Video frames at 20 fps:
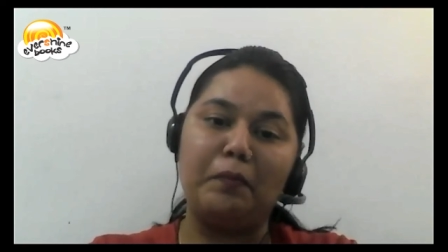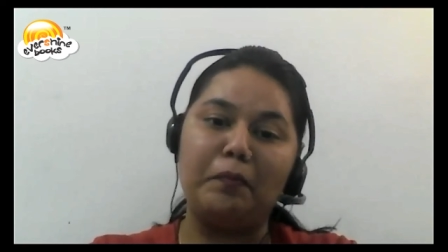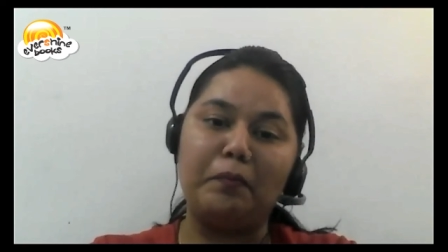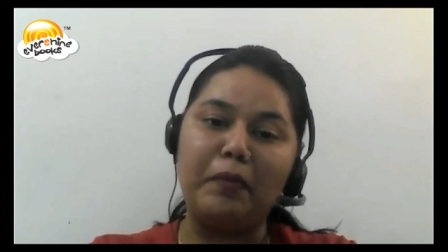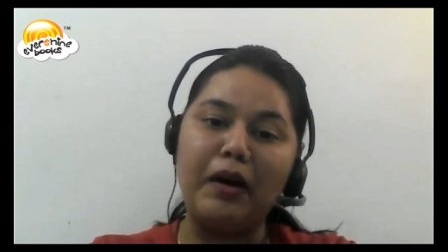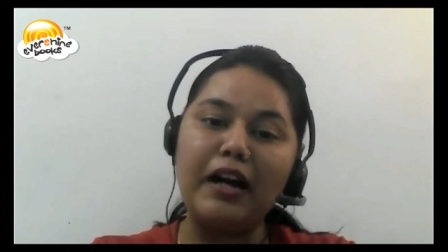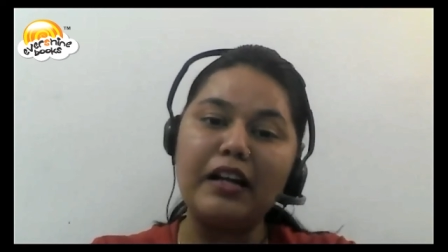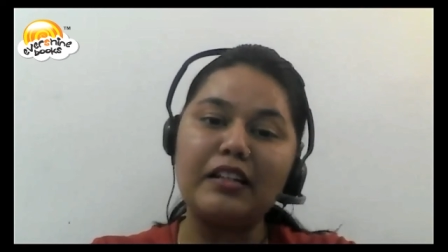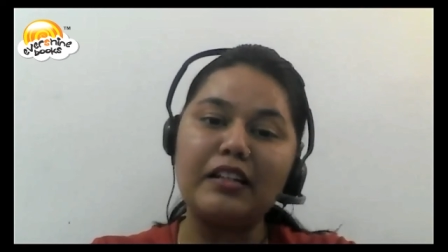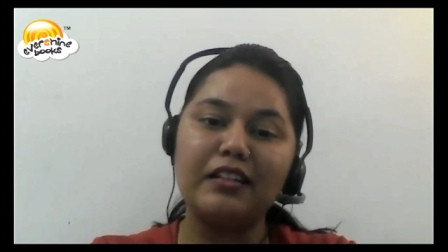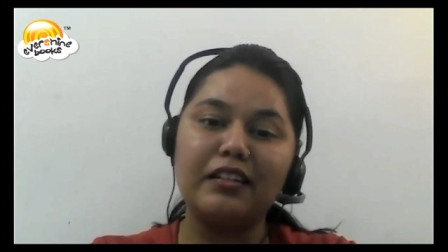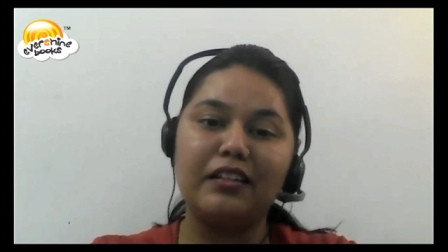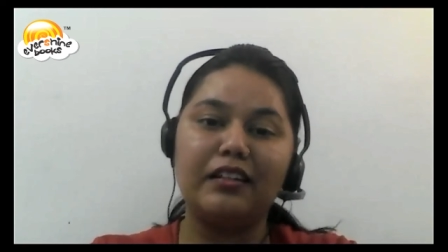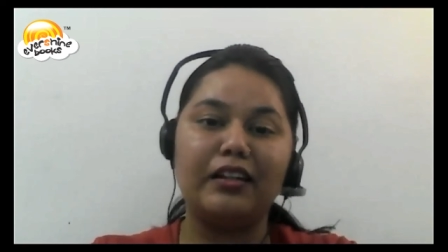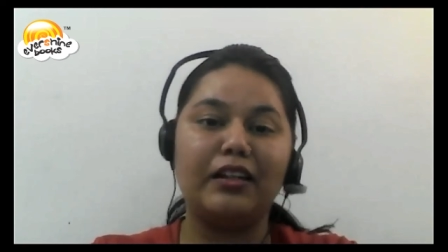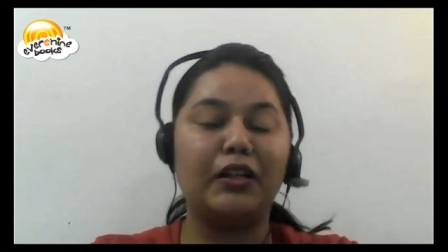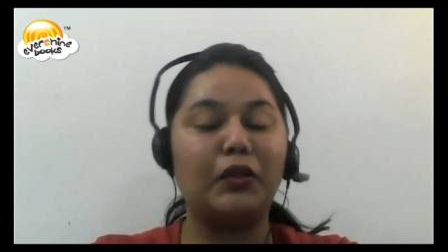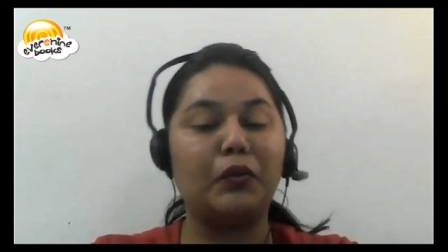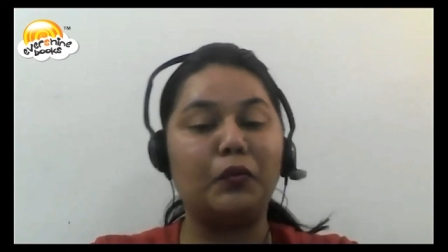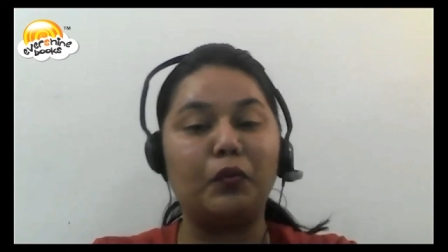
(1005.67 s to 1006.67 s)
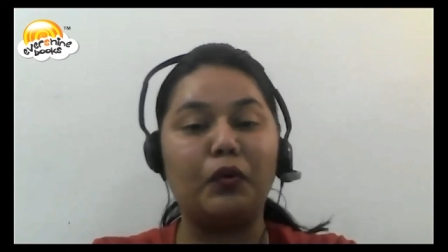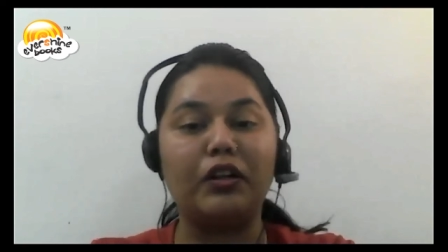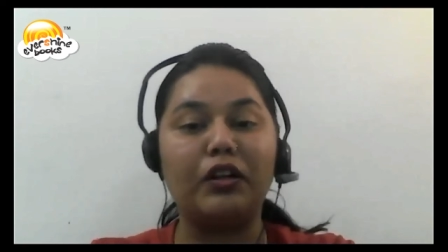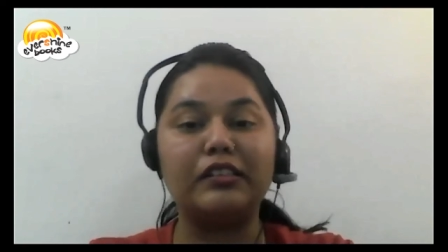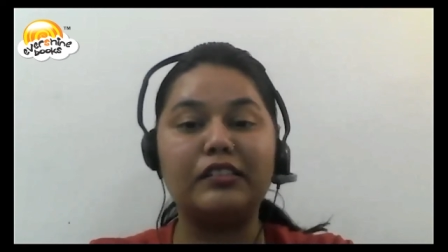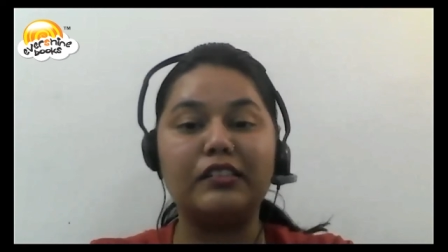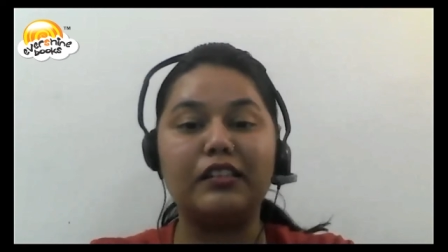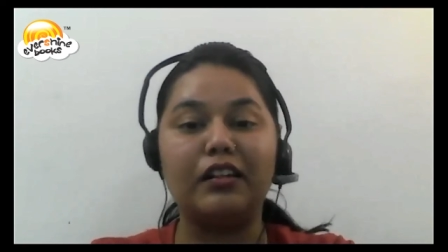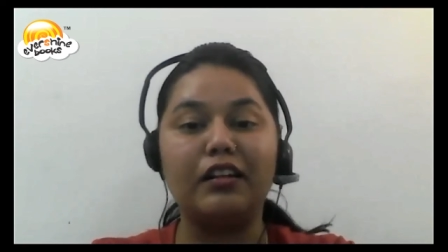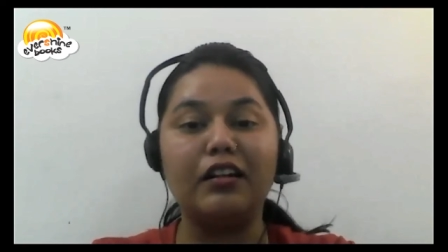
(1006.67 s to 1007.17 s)
but it
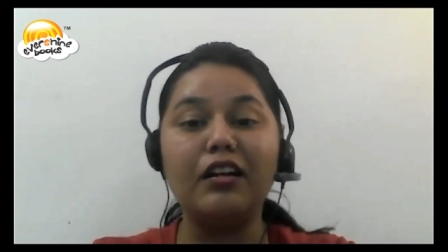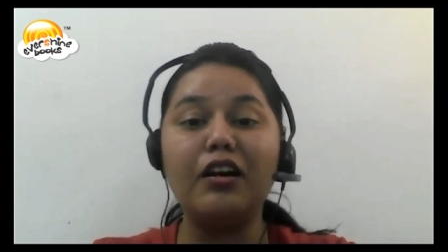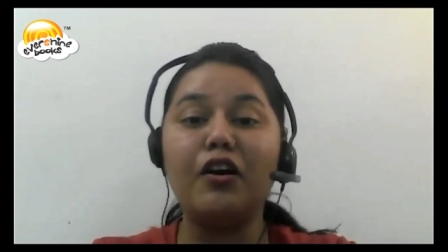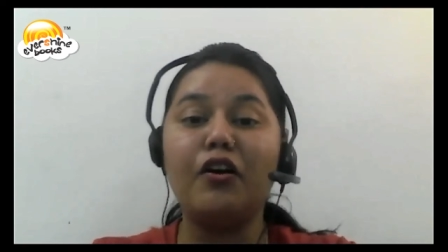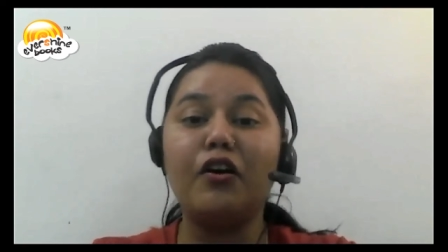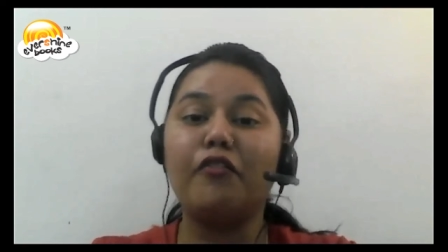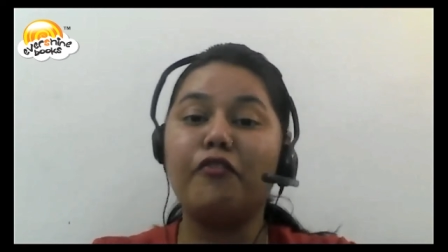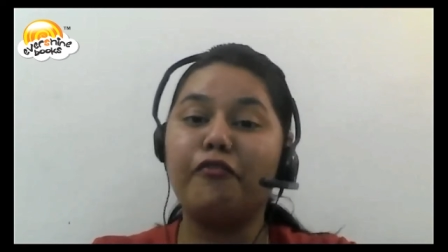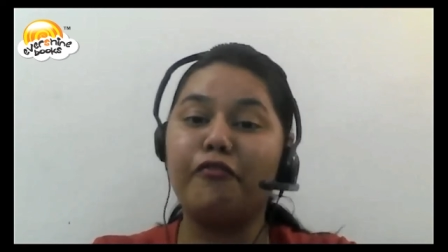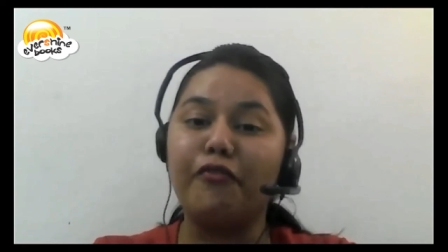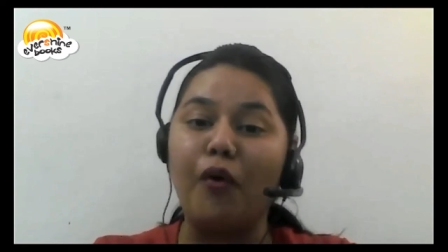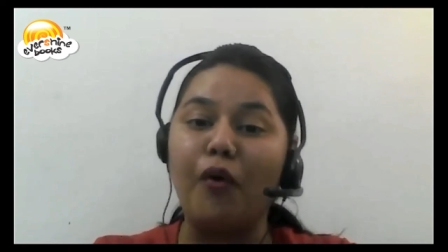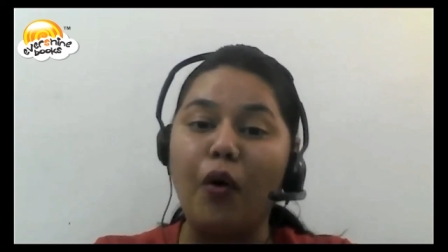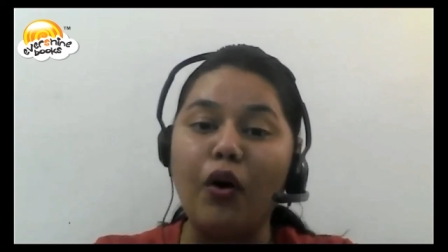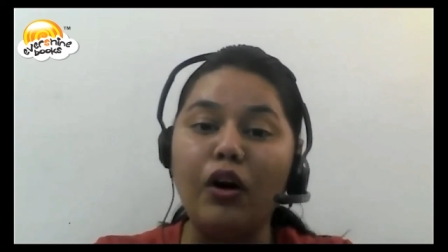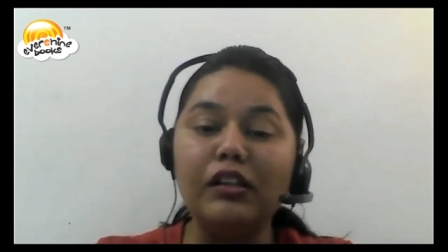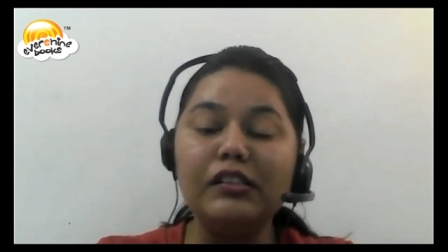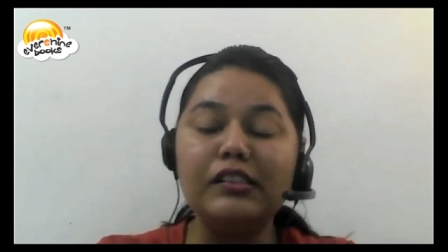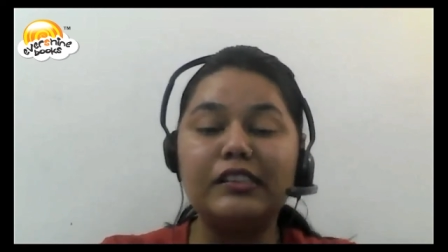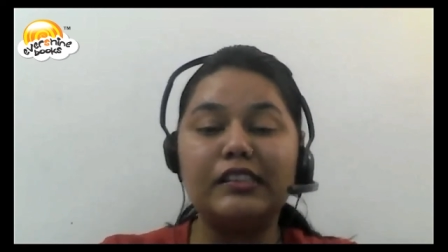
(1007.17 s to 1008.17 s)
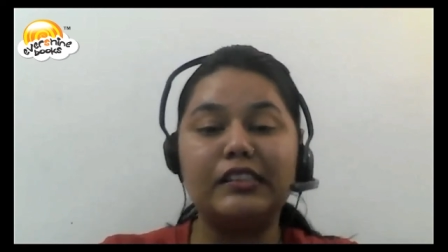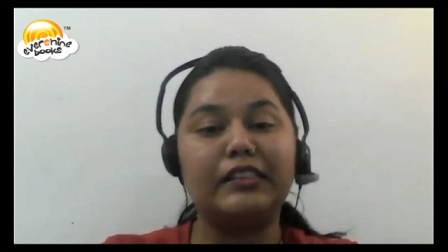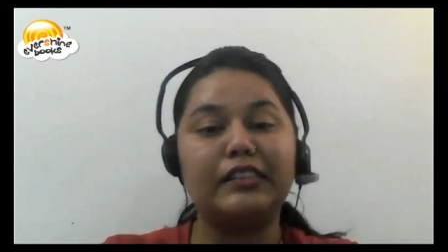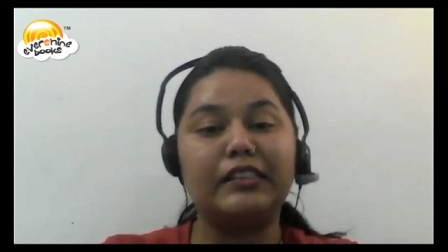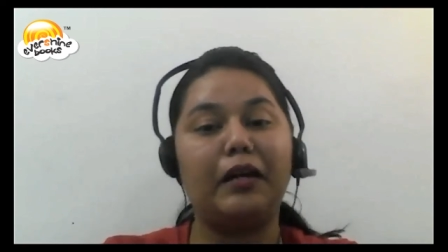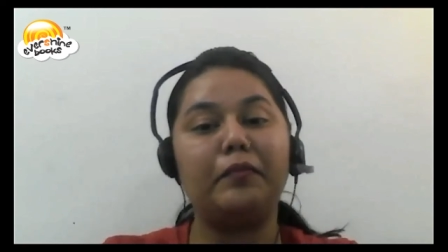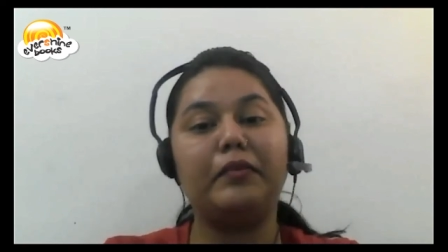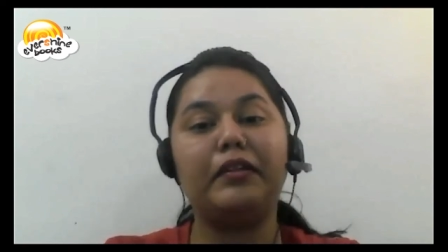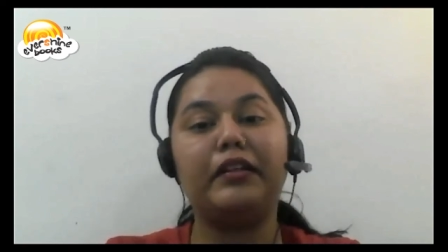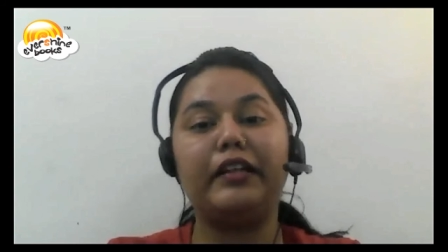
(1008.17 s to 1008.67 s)
was a false
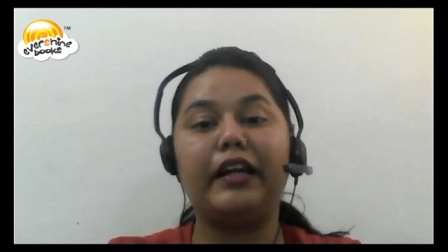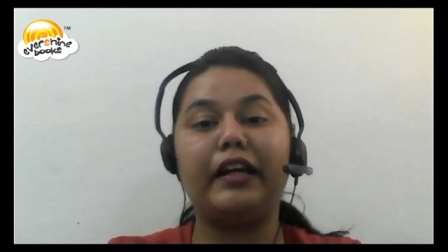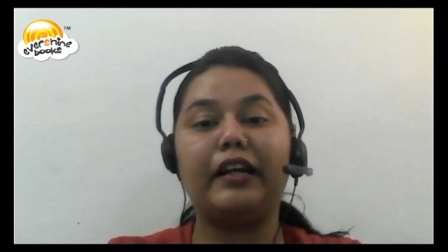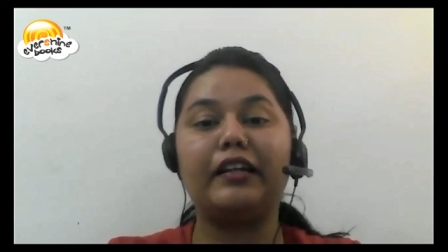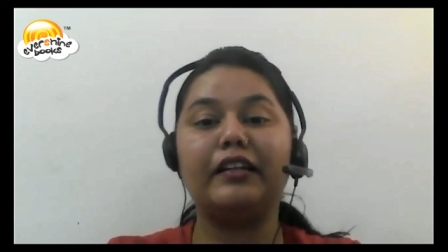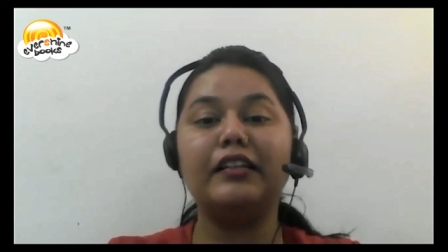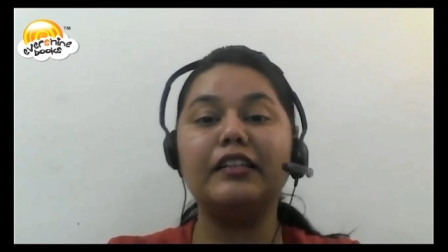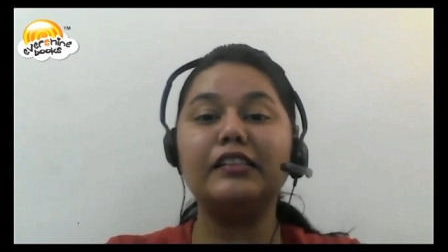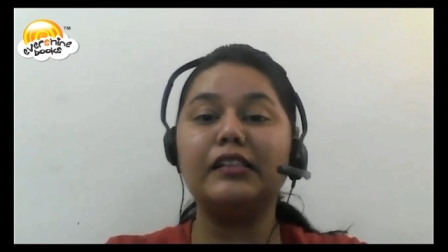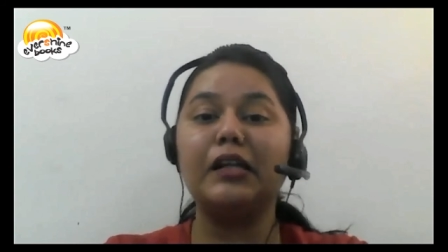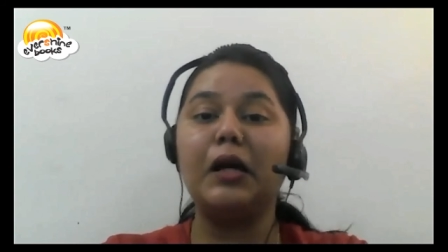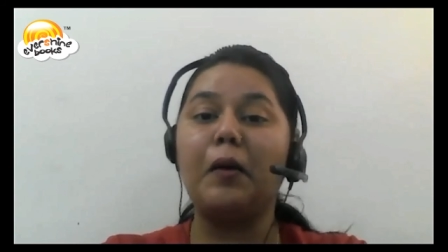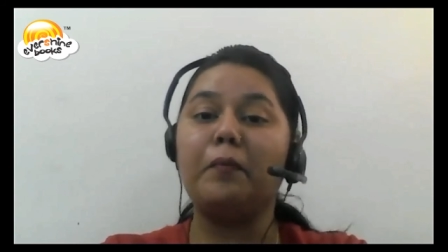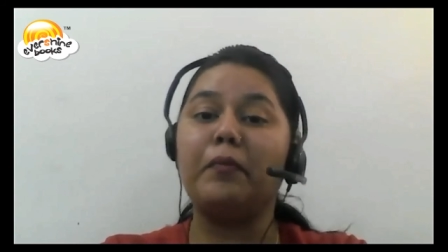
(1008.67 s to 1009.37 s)
diamond necklace